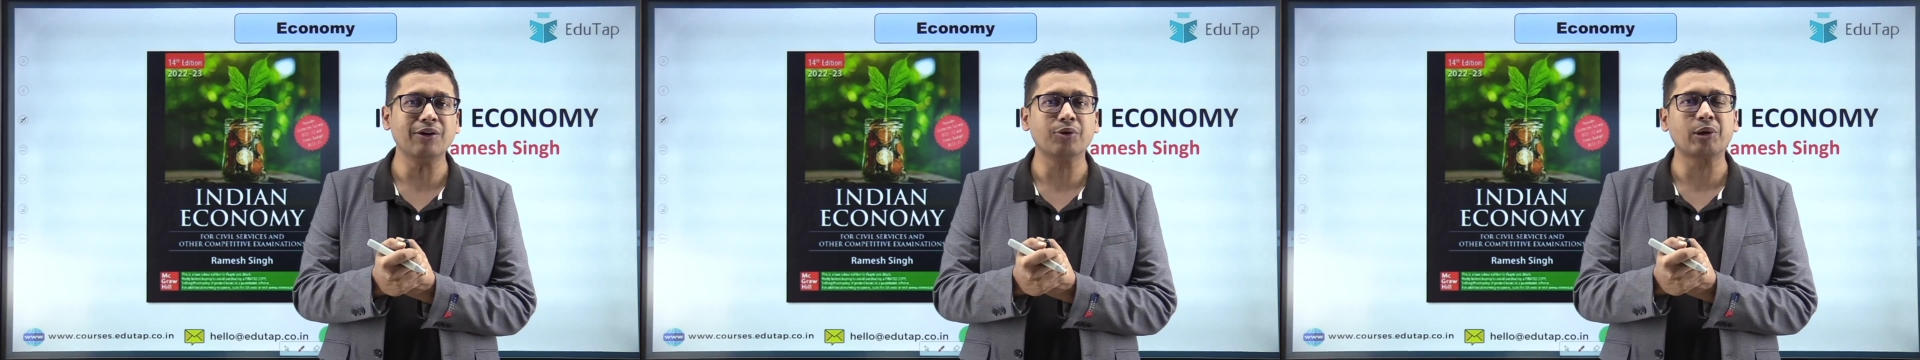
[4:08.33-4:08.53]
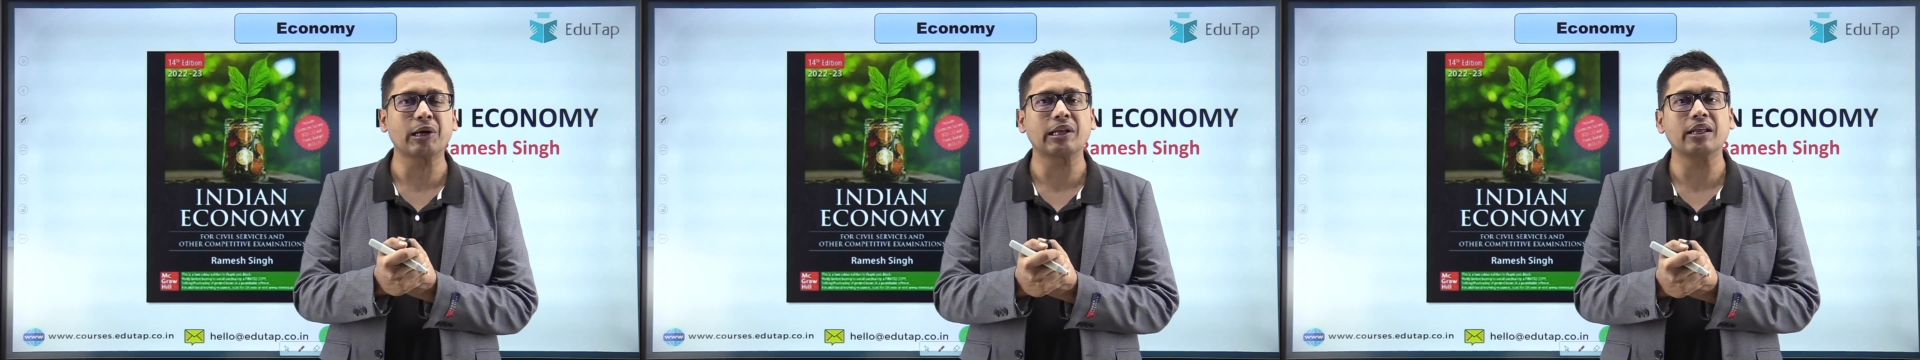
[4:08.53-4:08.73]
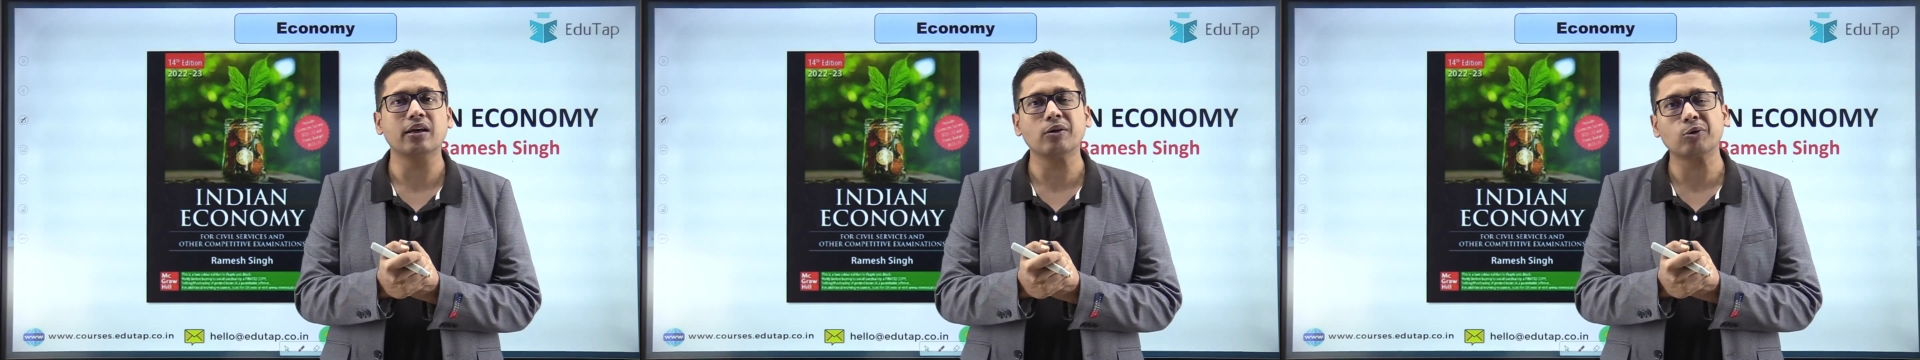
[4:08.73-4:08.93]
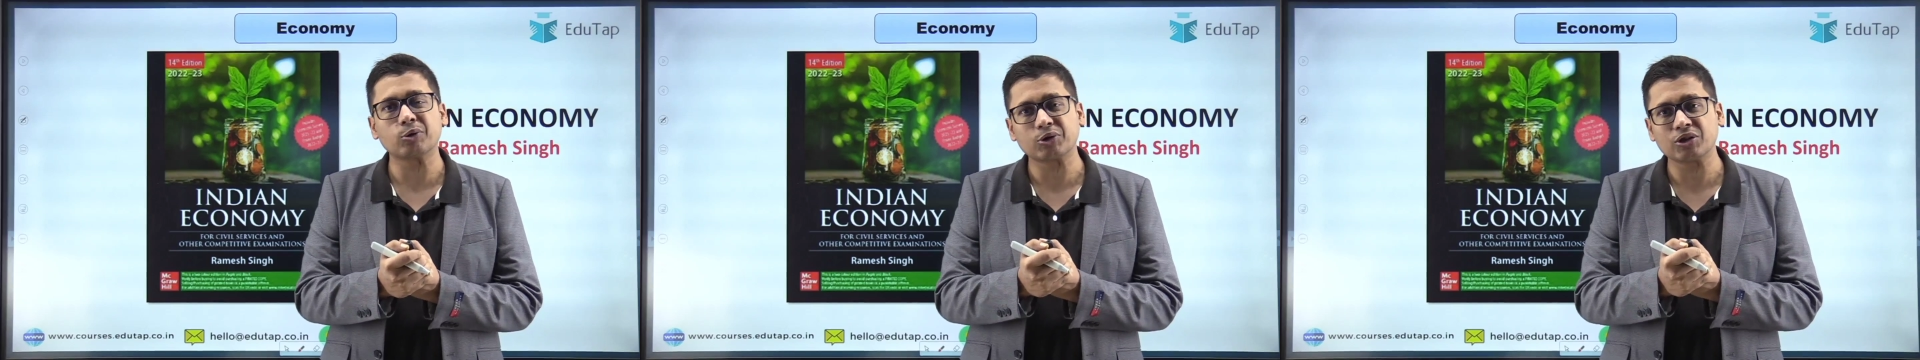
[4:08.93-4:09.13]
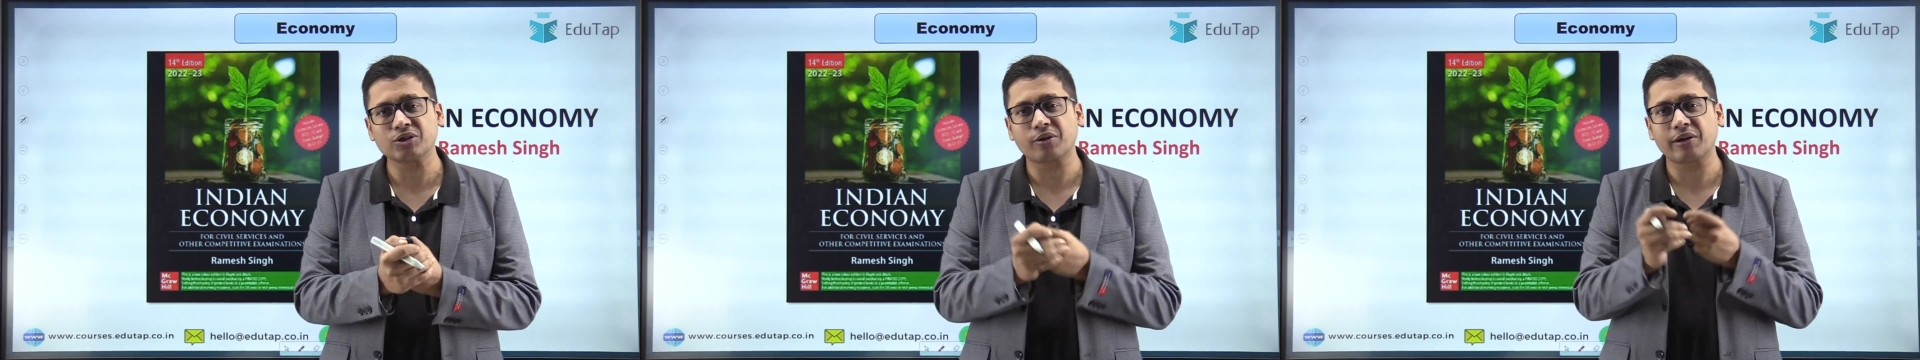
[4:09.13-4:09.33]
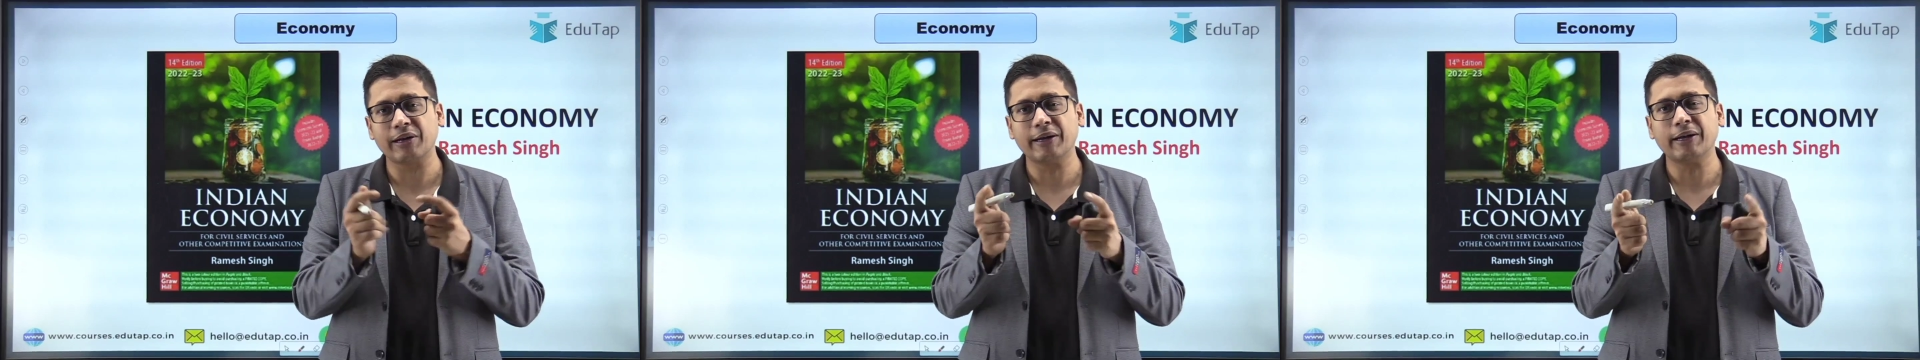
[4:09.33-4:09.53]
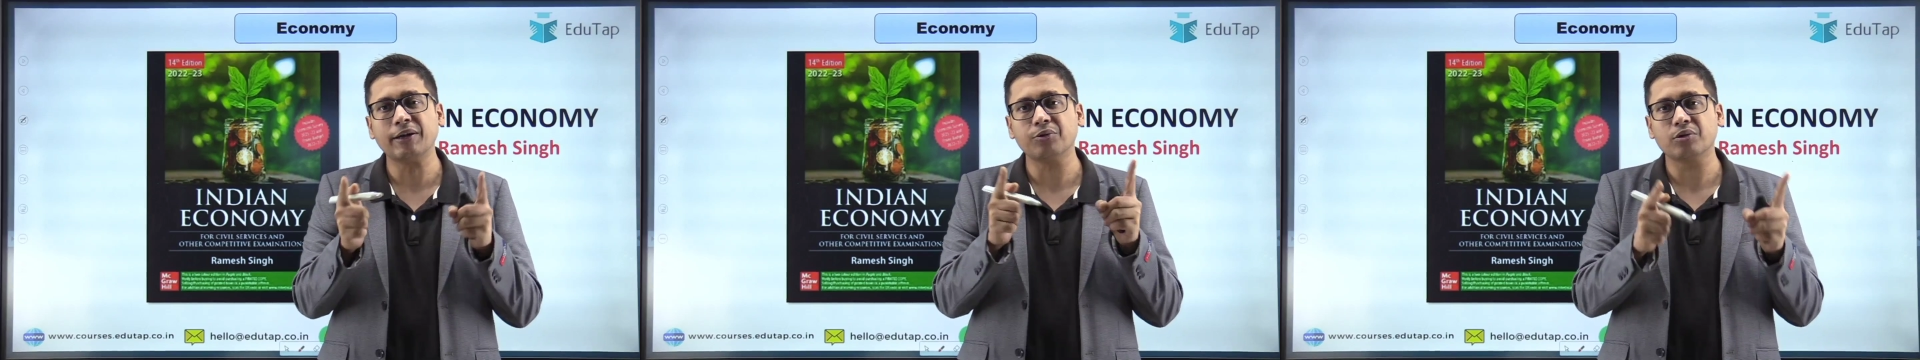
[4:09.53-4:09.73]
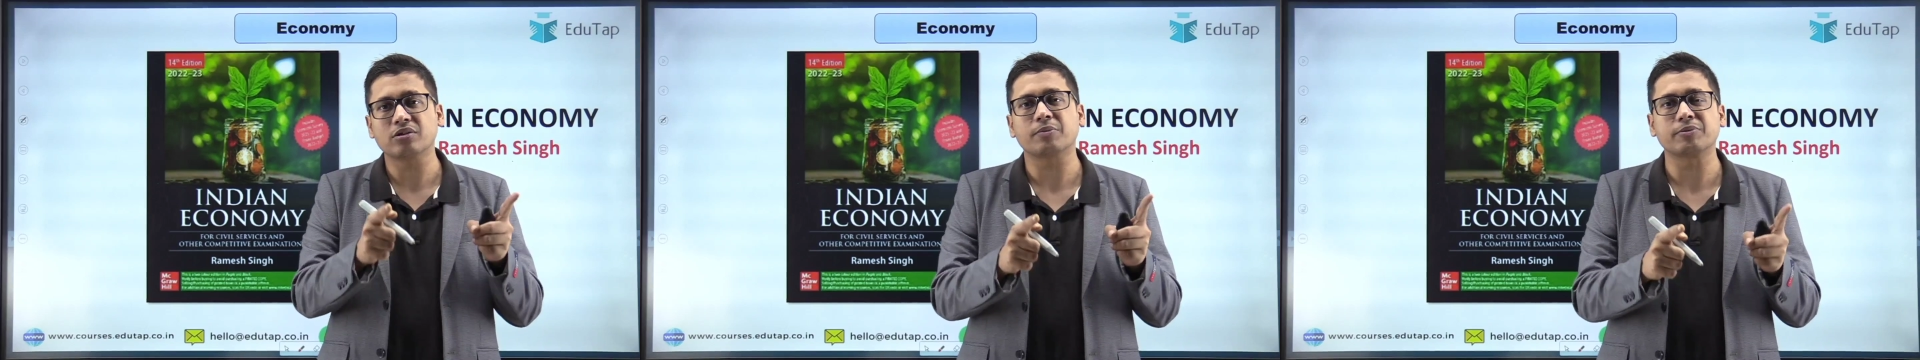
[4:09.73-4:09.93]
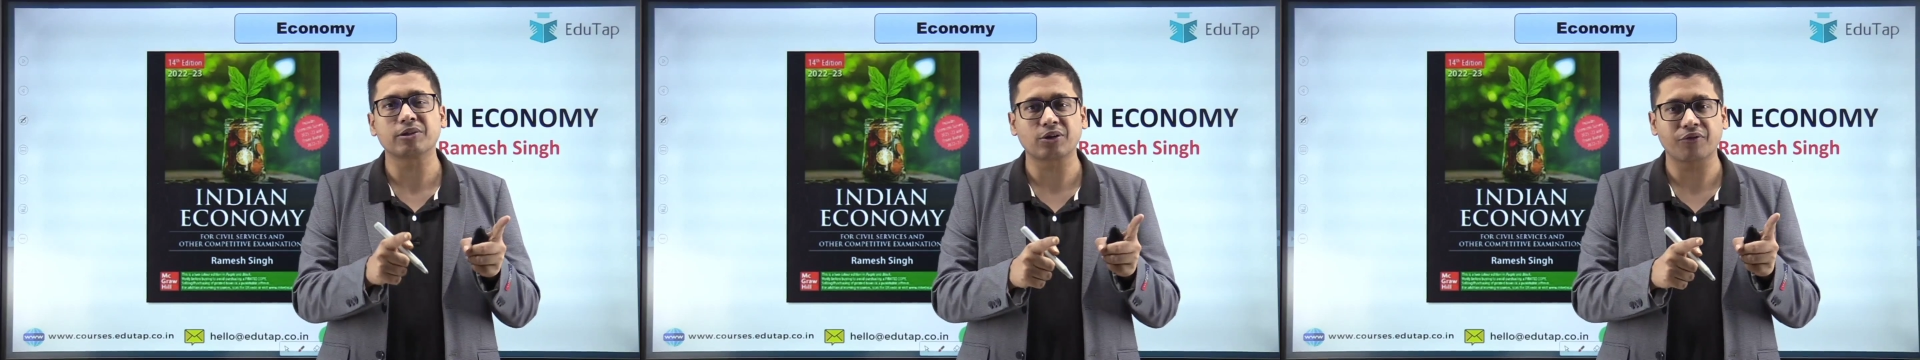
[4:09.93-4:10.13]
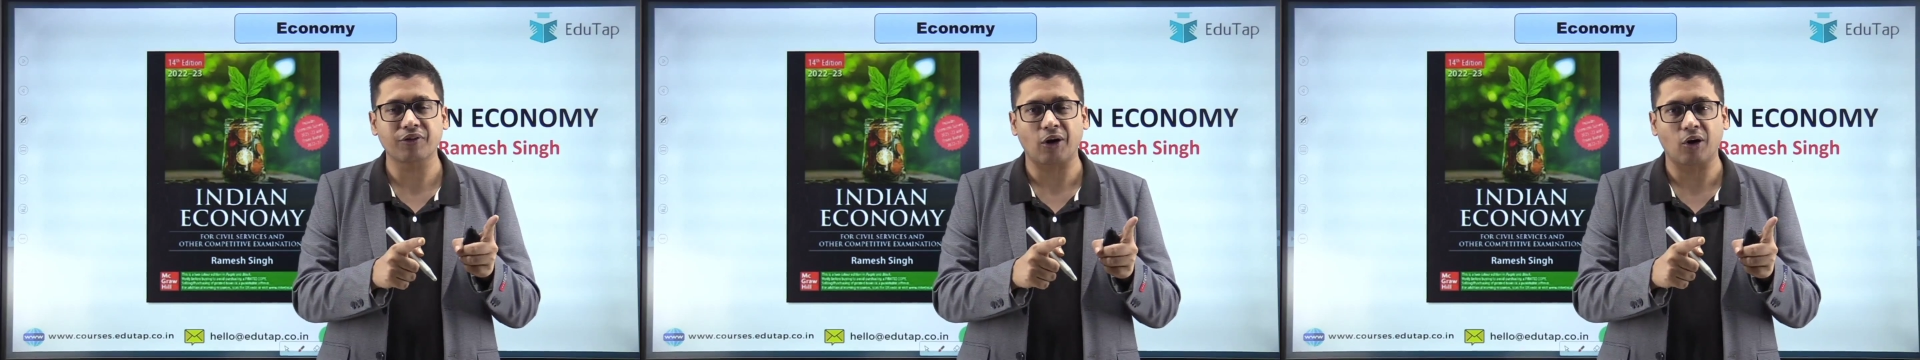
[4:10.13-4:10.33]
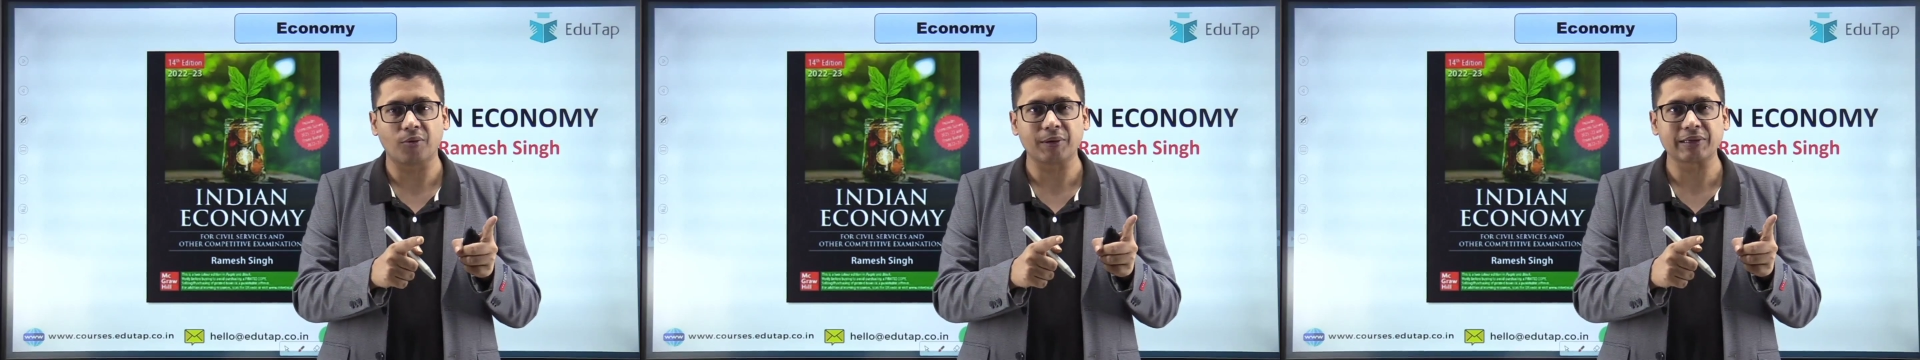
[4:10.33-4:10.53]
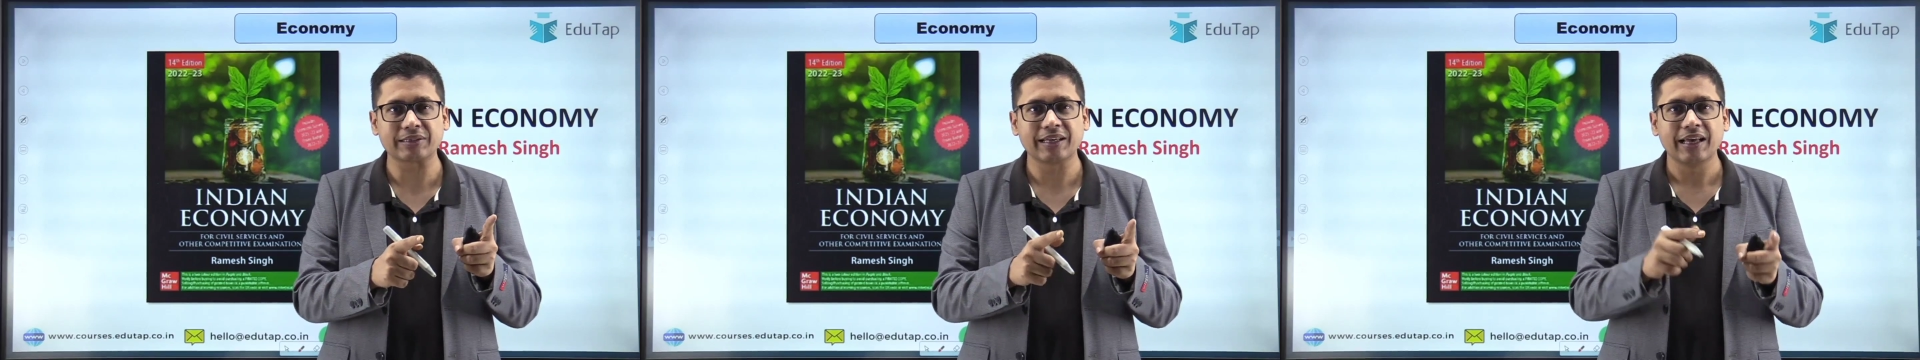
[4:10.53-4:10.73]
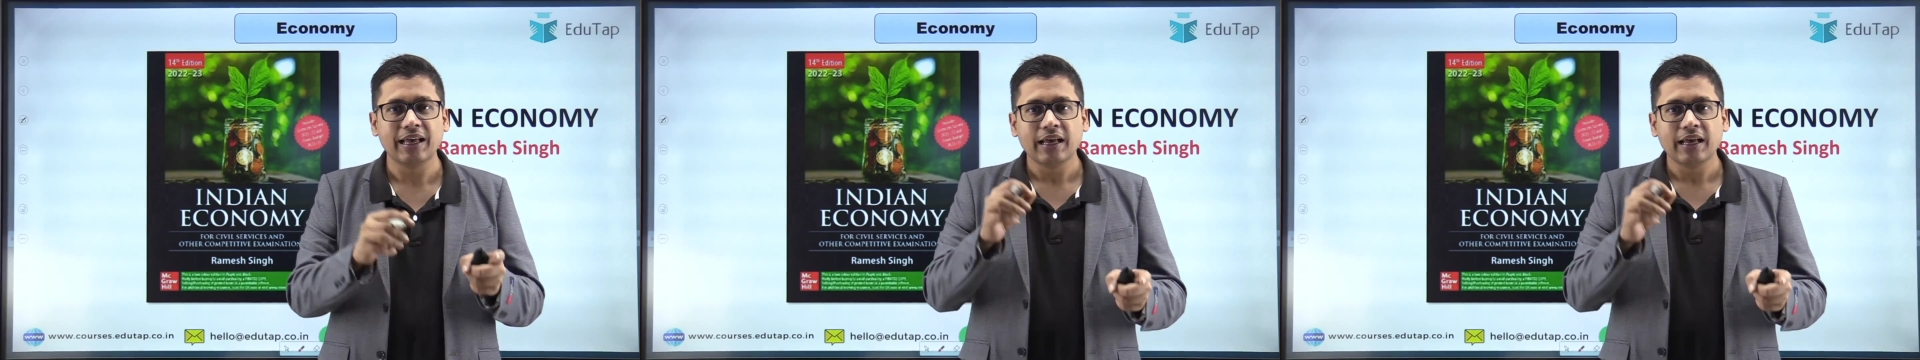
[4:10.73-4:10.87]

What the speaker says: or technical questions related to the subject of economics.